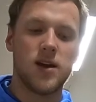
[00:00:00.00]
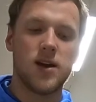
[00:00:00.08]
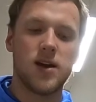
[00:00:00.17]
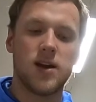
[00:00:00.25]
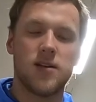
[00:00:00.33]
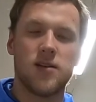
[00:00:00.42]

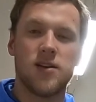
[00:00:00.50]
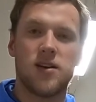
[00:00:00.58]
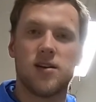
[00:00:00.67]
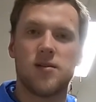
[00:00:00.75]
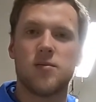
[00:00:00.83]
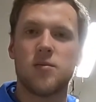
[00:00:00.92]
and
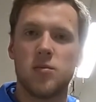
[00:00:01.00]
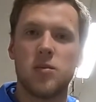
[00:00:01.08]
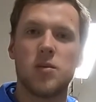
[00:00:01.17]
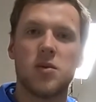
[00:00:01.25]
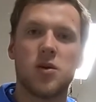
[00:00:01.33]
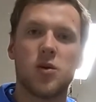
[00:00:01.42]
then
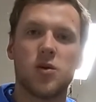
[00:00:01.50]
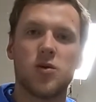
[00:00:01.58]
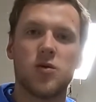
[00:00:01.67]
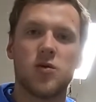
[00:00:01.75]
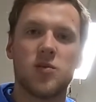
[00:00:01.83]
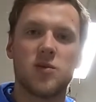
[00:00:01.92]
maybe go
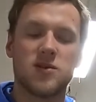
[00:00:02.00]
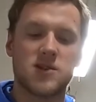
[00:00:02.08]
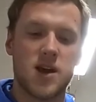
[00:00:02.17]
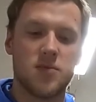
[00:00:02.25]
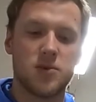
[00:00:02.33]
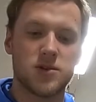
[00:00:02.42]
through some
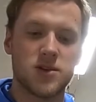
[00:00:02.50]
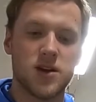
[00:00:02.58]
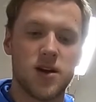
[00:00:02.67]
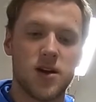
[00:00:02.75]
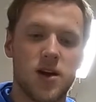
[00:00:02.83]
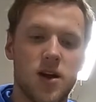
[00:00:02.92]
examples here.